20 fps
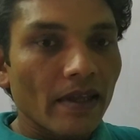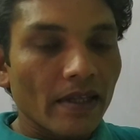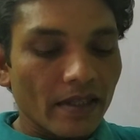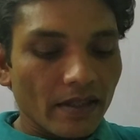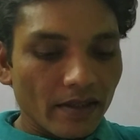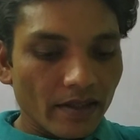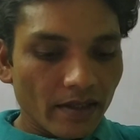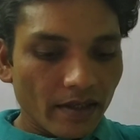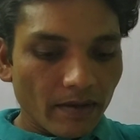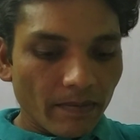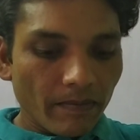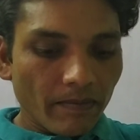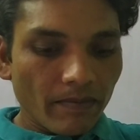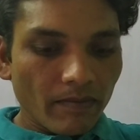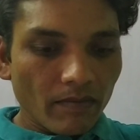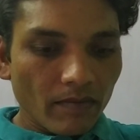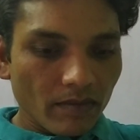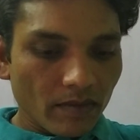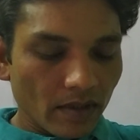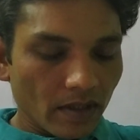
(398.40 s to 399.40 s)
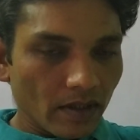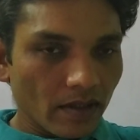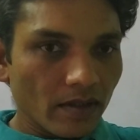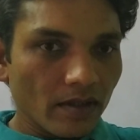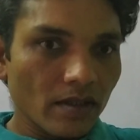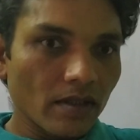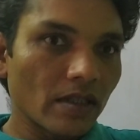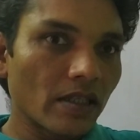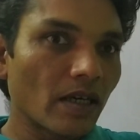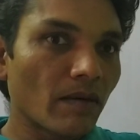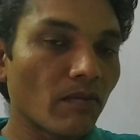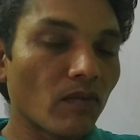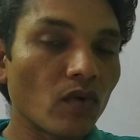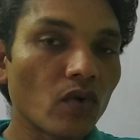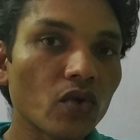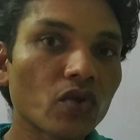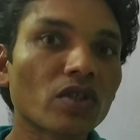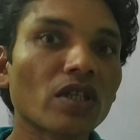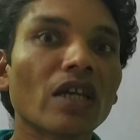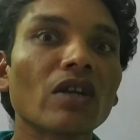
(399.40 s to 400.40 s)
the
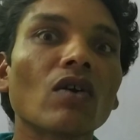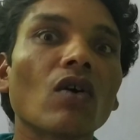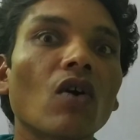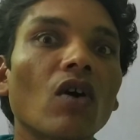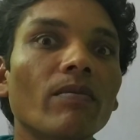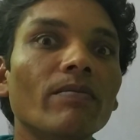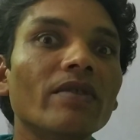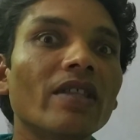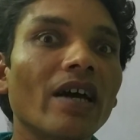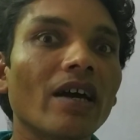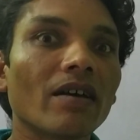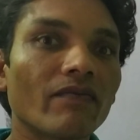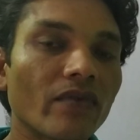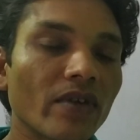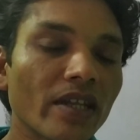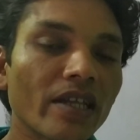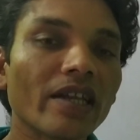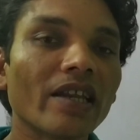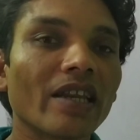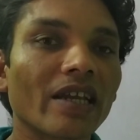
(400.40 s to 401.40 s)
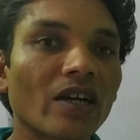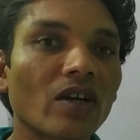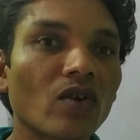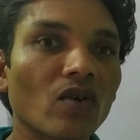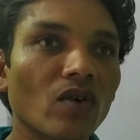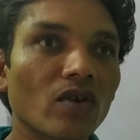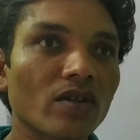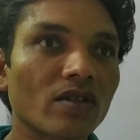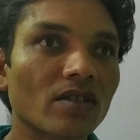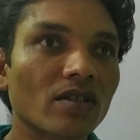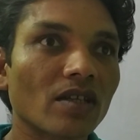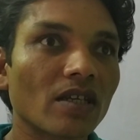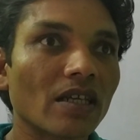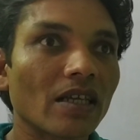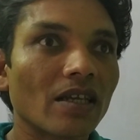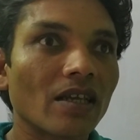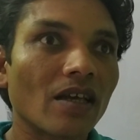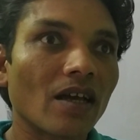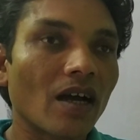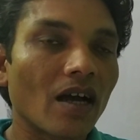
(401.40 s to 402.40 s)
motion of the free electrons
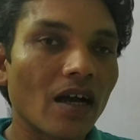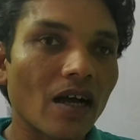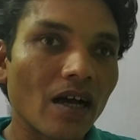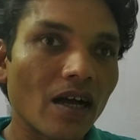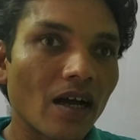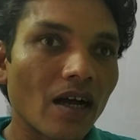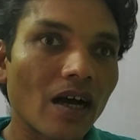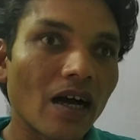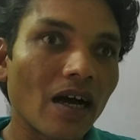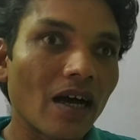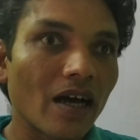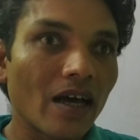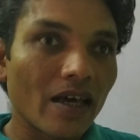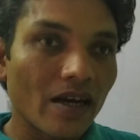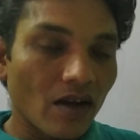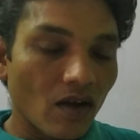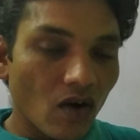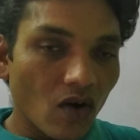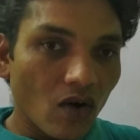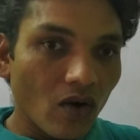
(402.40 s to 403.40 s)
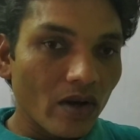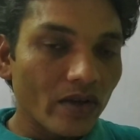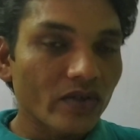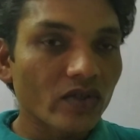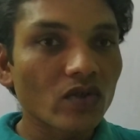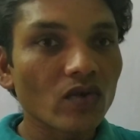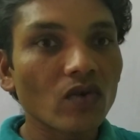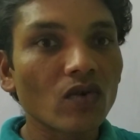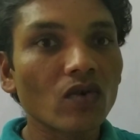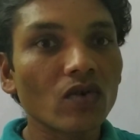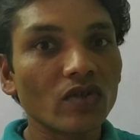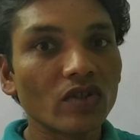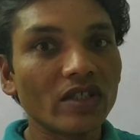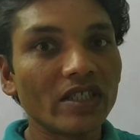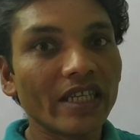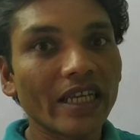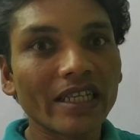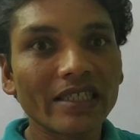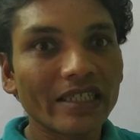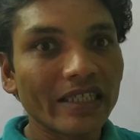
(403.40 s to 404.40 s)
are also
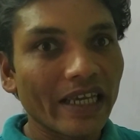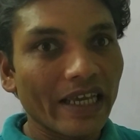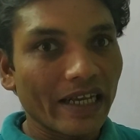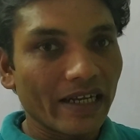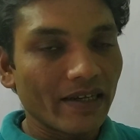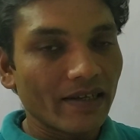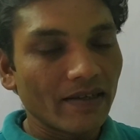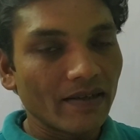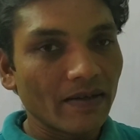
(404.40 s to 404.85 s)
zigzag,